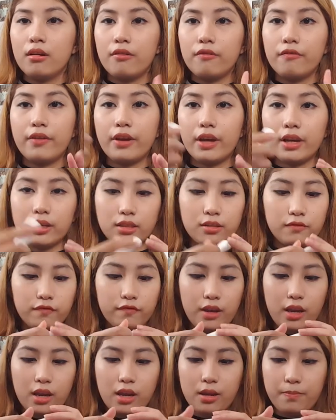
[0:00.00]
Vicks
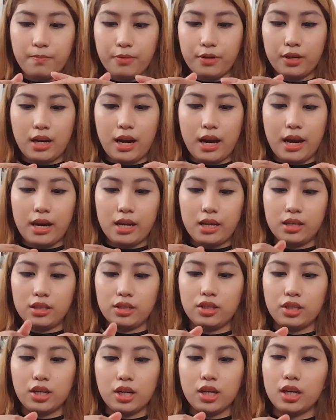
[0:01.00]

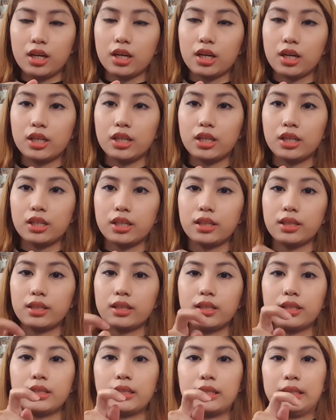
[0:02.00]
Vaporizer
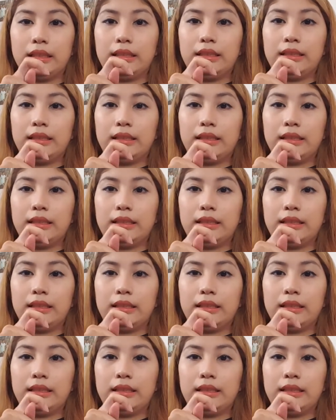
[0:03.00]
because